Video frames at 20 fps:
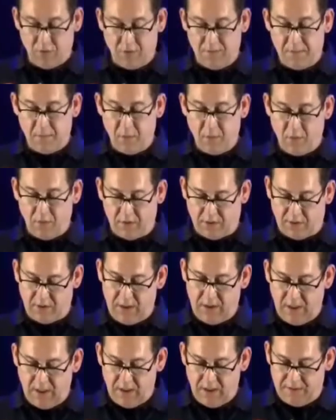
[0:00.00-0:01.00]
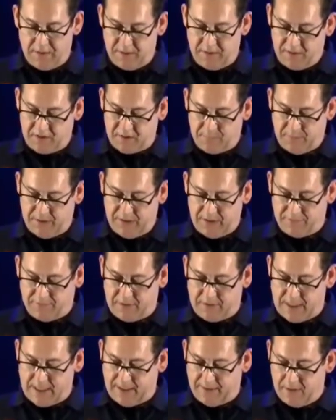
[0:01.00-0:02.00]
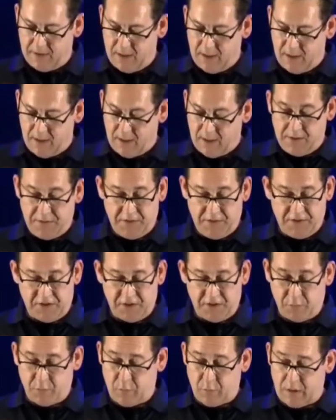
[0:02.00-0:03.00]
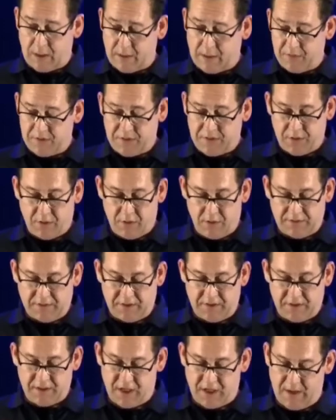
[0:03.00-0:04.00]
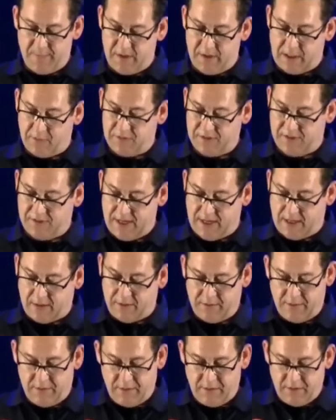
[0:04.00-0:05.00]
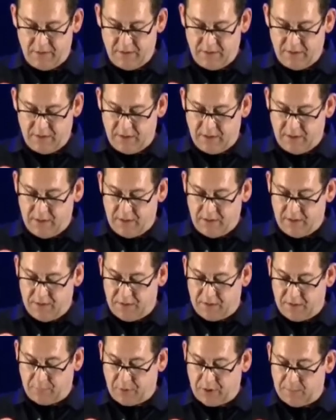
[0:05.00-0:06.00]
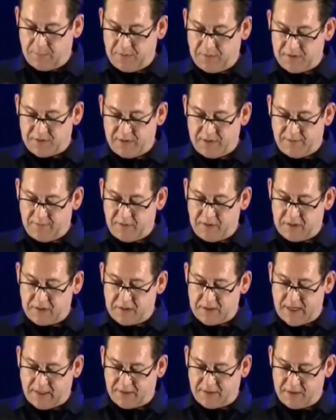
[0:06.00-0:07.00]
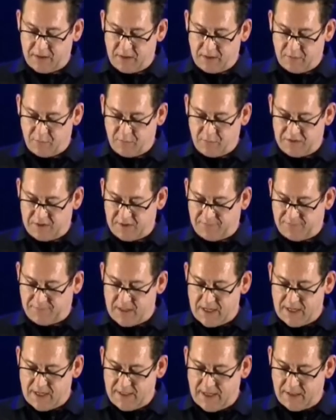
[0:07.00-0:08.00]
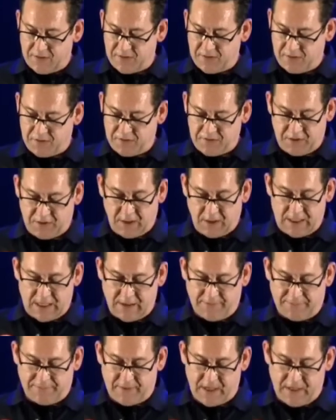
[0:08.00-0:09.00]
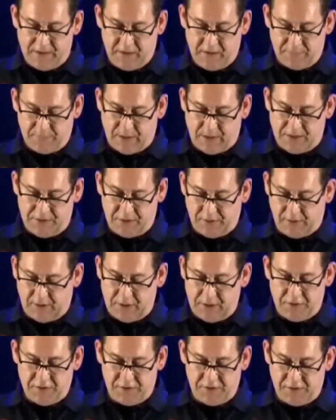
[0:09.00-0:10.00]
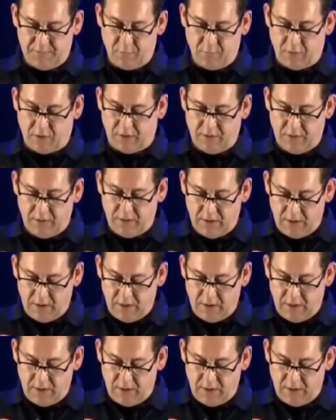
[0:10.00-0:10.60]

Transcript: or more than the speed of light. This is what I was told at the time that I was there. The purpose of the detector was to find answers to clarify these postulations and more.